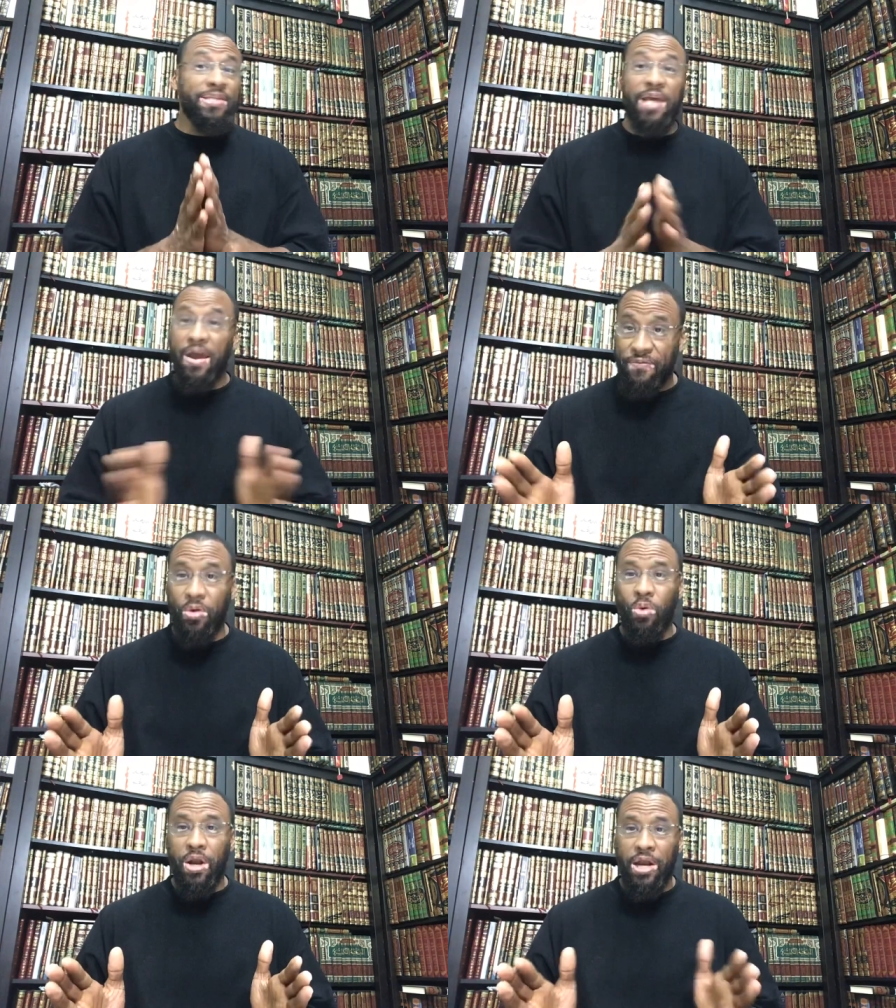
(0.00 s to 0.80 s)
This is
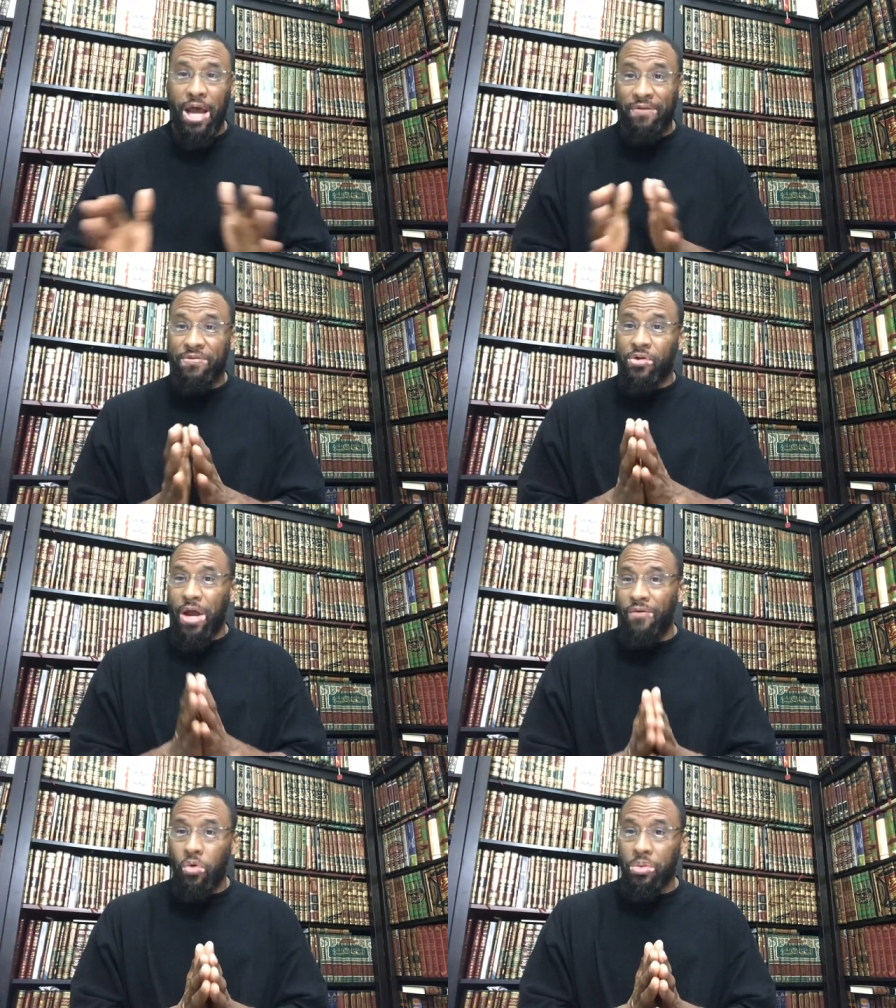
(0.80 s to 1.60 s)
everywhere. And
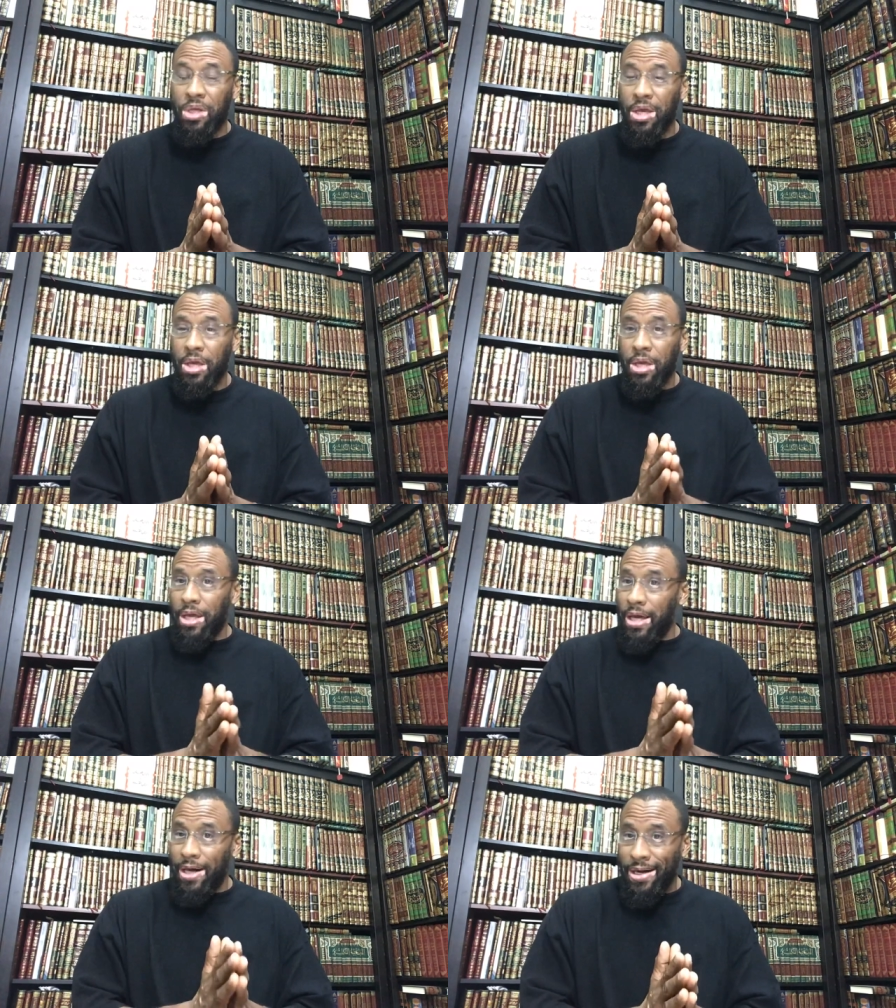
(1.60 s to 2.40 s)
I've traveled,
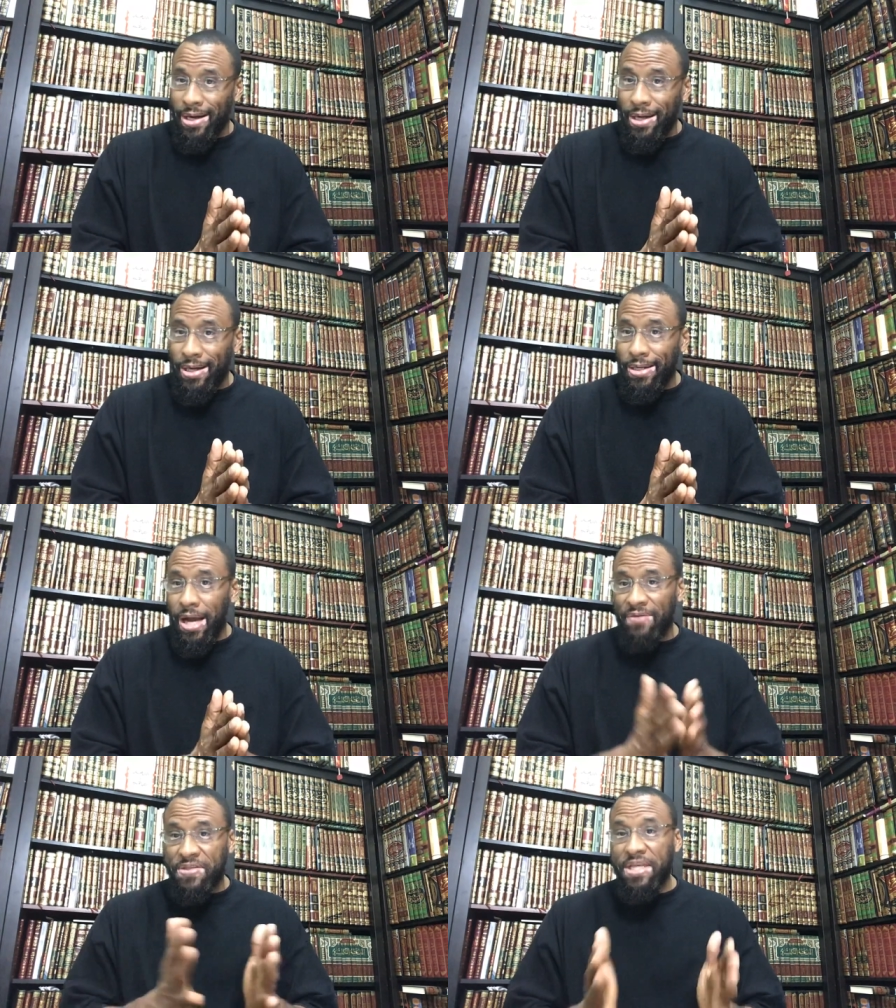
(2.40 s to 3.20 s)

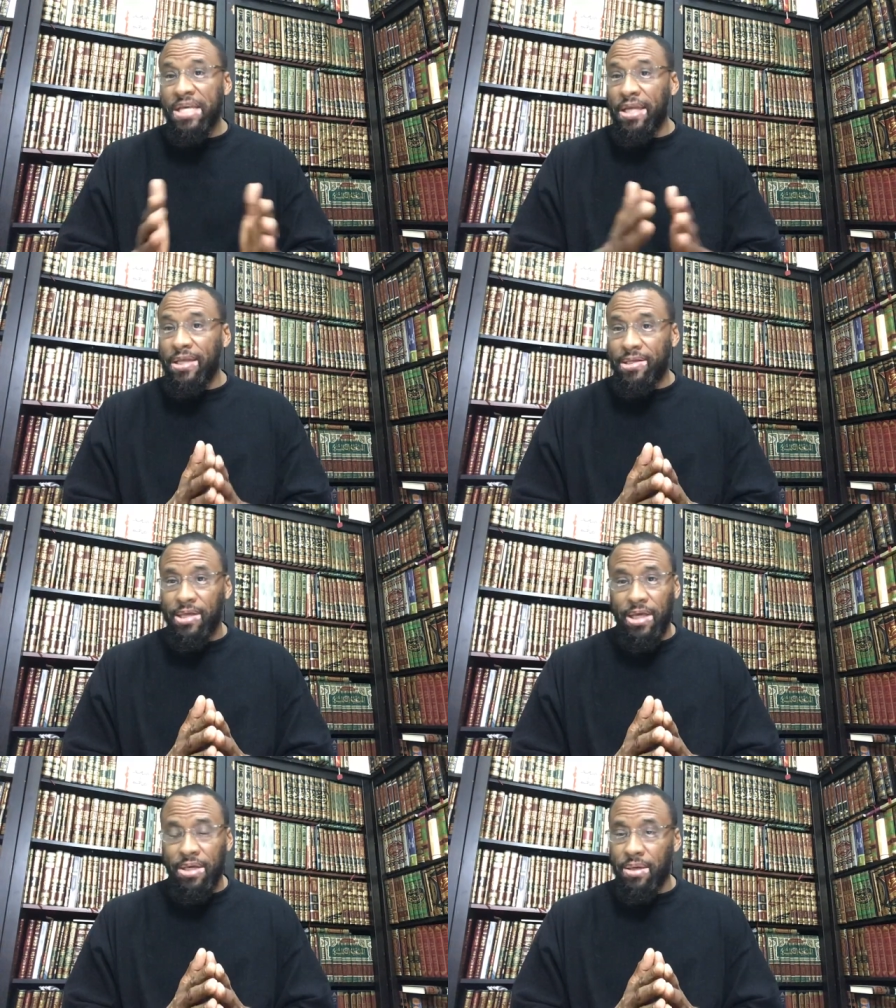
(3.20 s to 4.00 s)
uh, I've seen
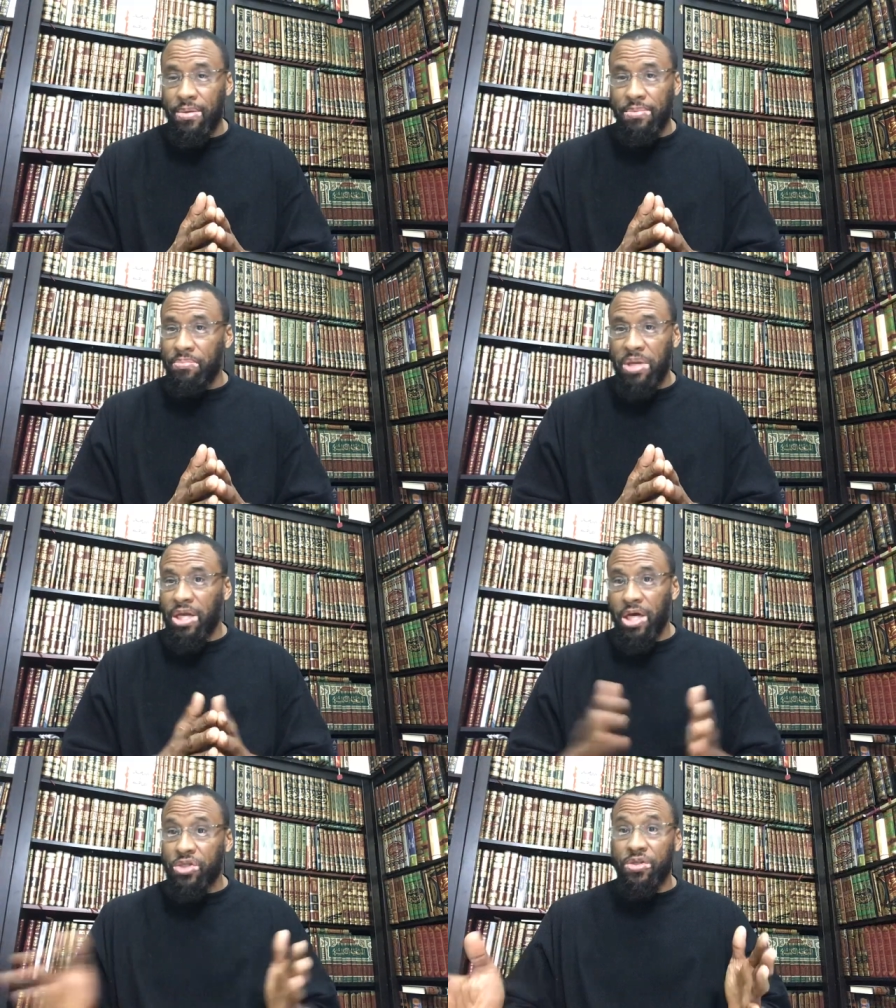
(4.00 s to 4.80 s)
it in
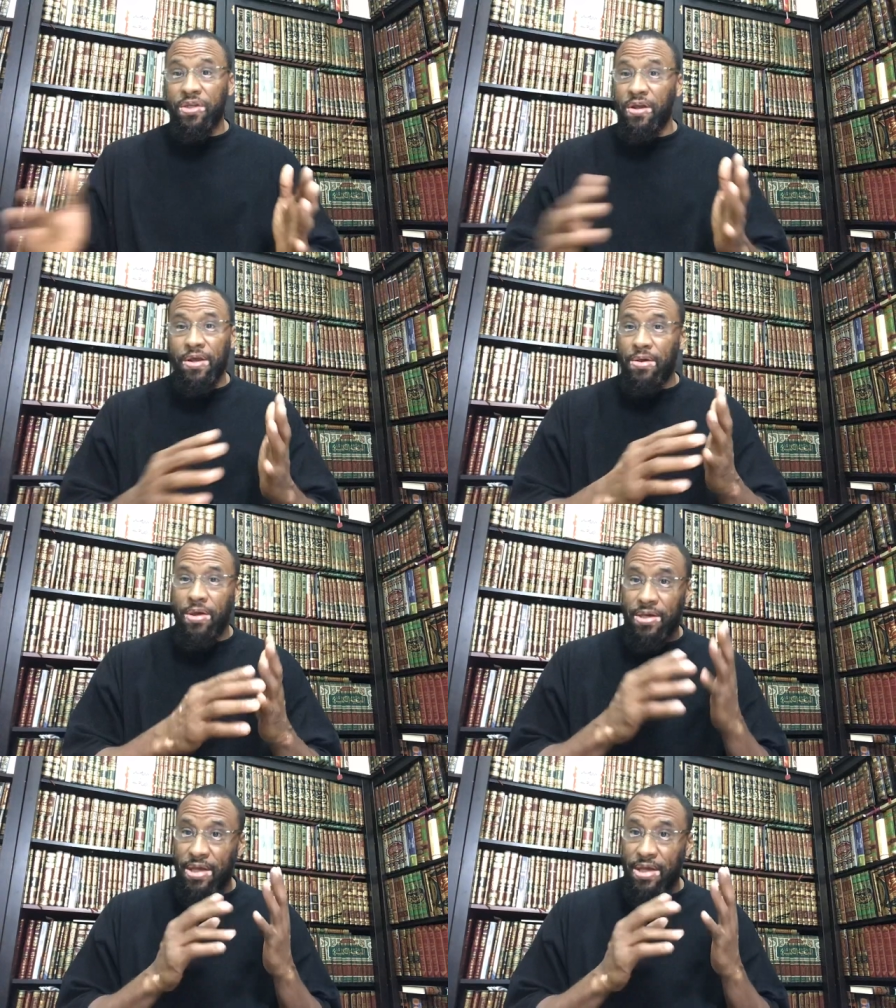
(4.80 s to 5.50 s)
many countries,